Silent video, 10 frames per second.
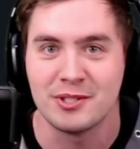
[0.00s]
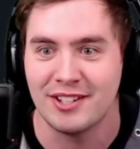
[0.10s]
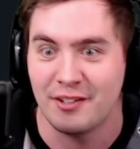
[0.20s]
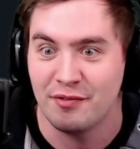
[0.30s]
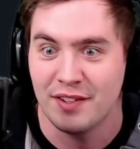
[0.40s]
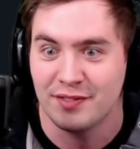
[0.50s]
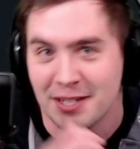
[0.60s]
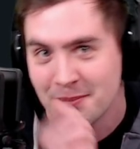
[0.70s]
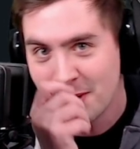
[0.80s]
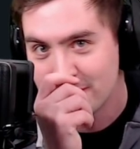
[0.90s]
got like
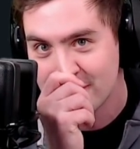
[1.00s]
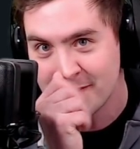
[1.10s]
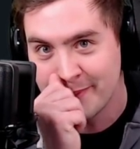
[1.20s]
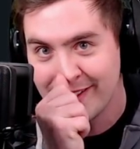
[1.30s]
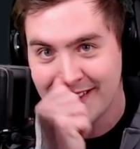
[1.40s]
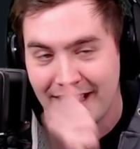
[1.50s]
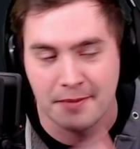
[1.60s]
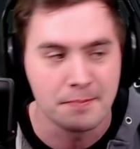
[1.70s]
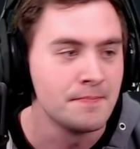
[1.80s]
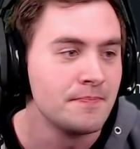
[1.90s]
fifteen motes or something like that.